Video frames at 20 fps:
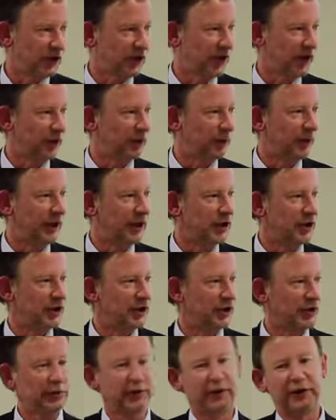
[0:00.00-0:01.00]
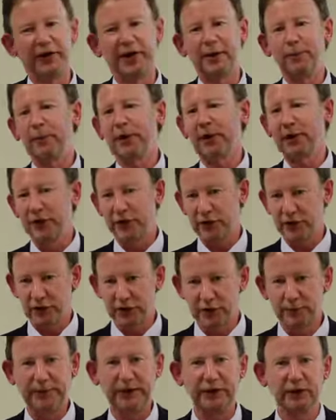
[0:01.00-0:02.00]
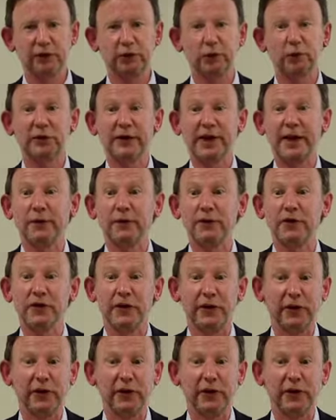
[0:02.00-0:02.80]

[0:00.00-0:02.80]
so patients where an ambulance has been called out to